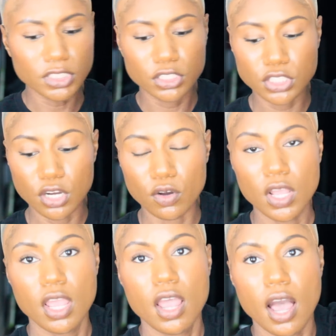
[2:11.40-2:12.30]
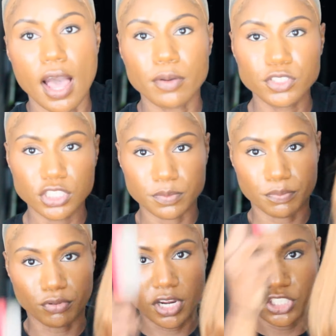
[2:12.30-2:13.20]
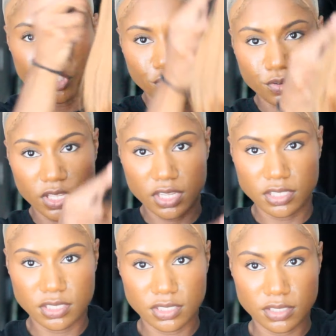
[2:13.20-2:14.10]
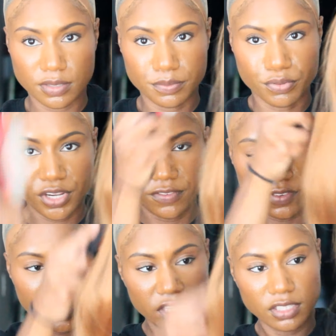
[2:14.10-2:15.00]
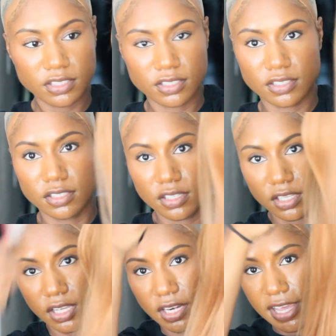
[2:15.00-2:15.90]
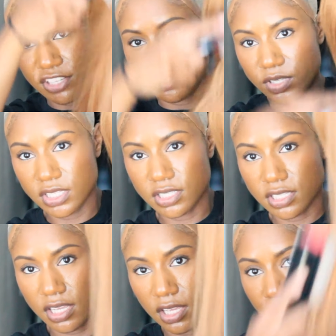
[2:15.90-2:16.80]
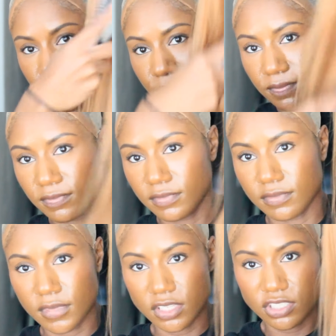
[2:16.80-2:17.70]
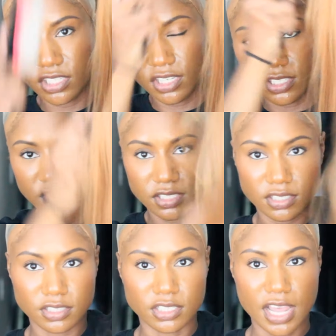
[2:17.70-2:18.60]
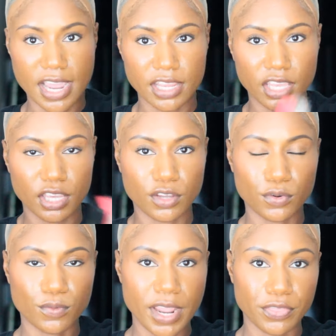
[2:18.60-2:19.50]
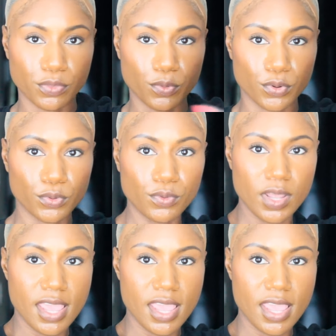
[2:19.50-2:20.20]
So I will just brush through this briefly, and as you can see, it's just gliding right through.